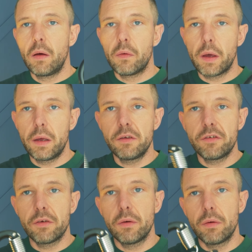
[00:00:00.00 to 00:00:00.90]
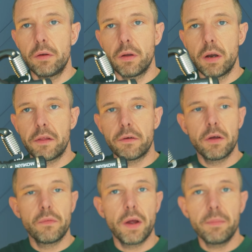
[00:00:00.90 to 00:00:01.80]
Okay, so now that they're
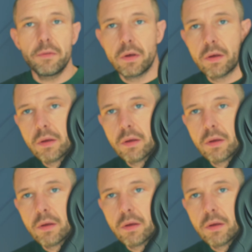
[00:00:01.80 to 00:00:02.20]
unwrapped,